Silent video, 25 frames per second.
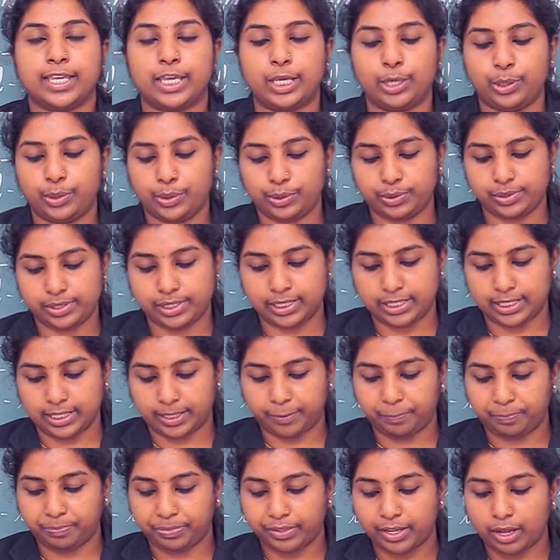
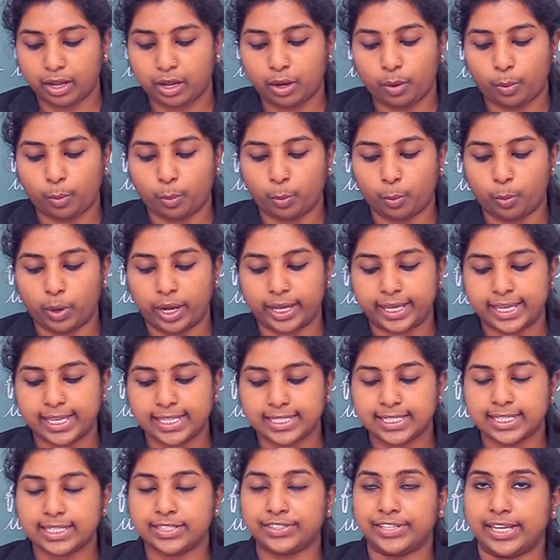curiosity. Why
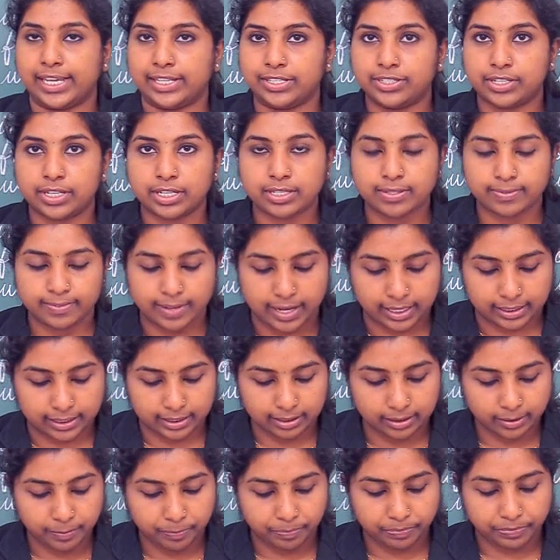is it dangerous,
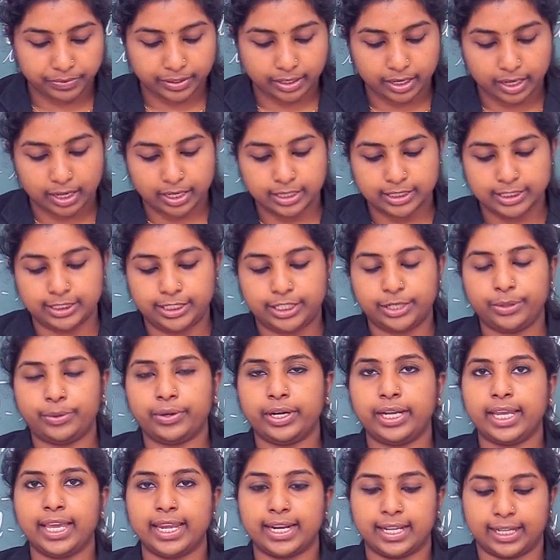father?
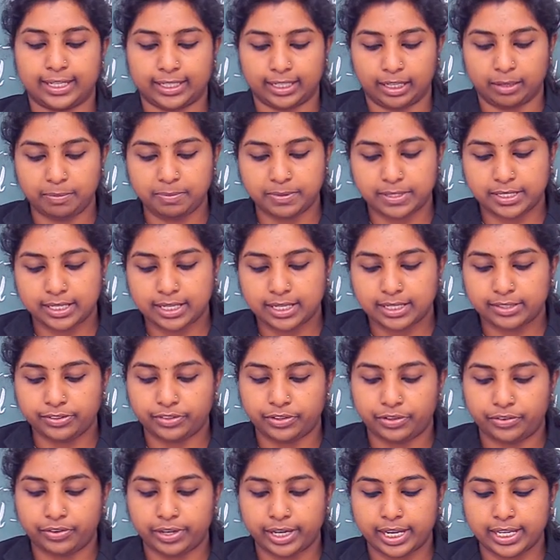During an eclipse,
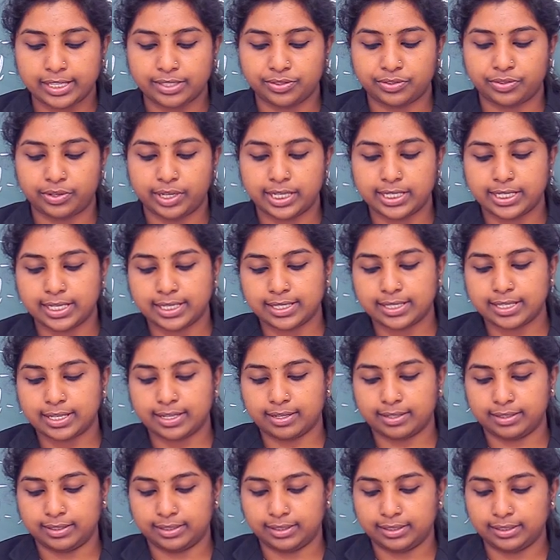the rays reaching
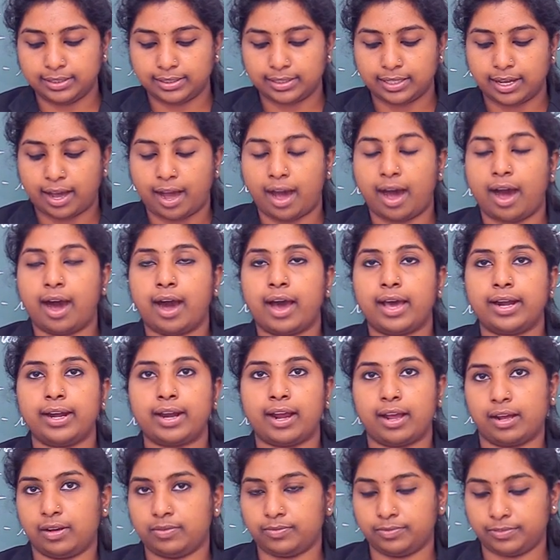the earth are
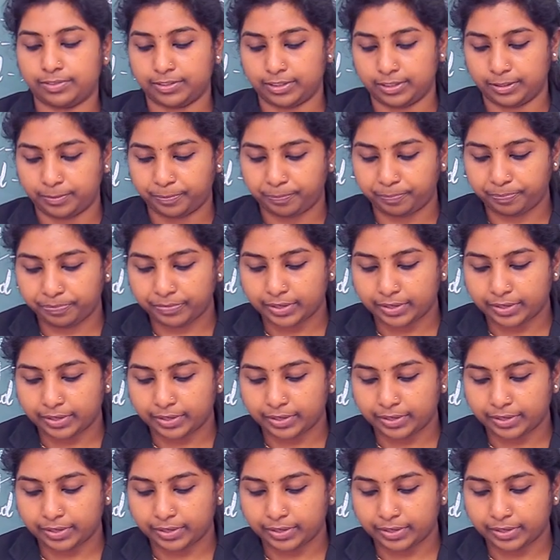harmful.